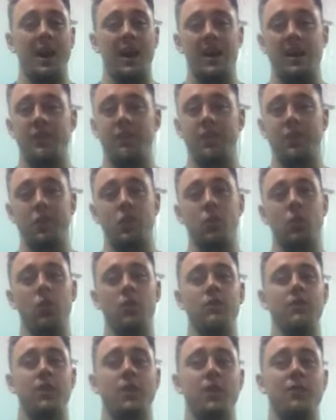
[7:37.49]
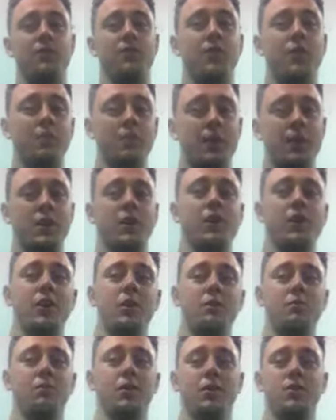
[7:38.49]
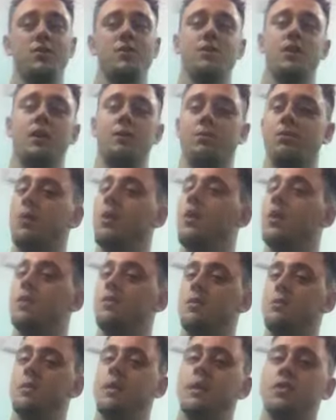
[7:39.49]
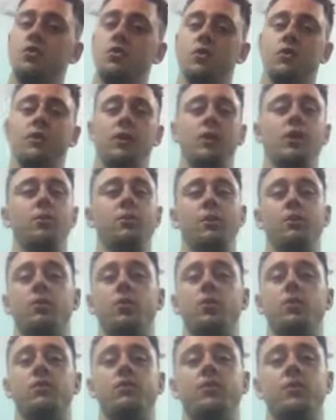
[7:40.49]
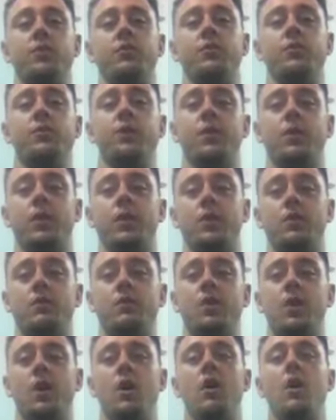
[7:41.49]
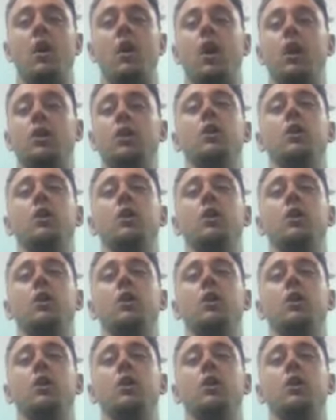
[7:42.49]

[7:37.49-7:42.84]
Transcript: and even the quads, and then from there you've got to go to box jumps. So make sure you're a little bit more conservative with those. A